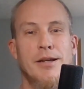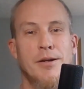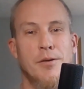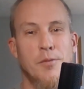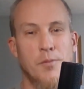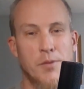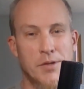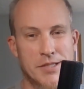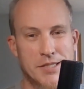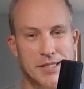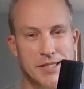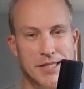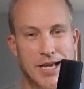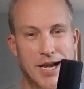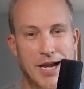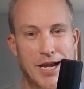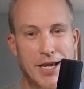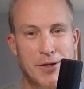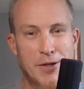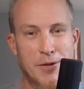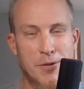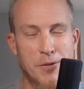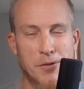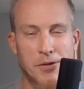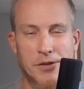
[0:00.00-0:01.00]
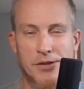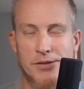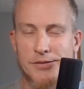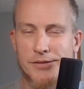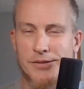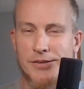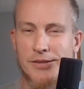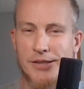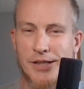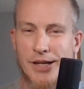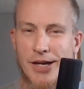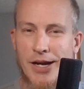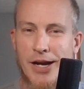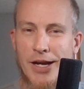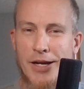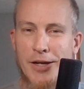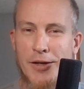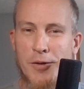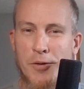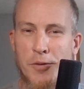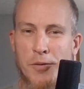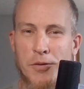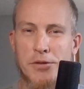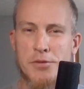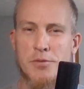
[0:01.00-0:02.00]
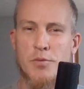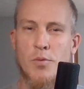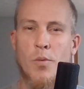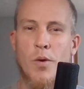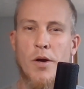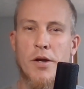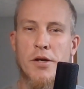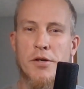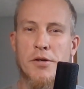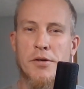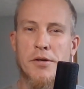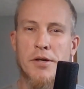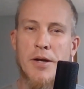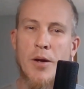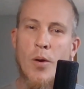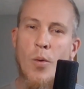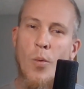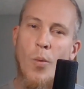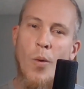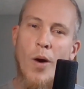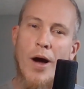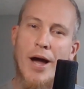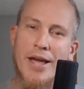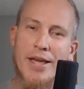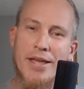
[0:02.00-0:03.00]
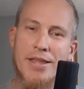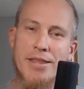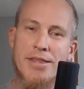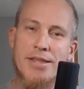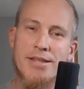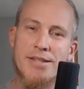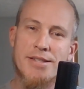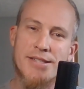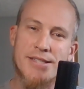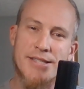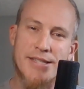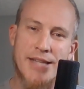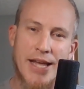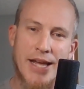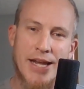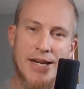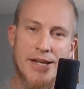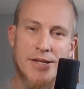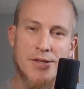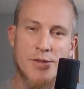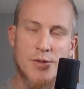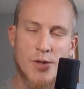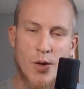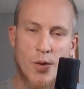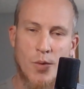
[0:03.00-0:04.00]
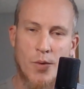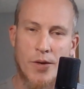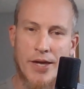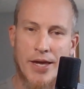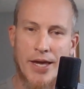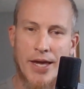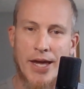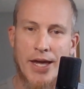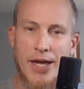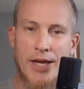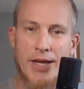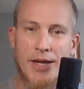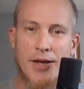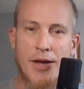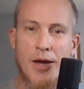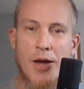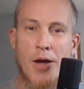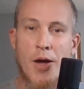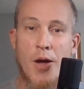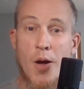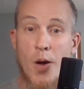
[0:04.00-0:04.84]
Went to the High Court. The High Court's wondering why the state is okay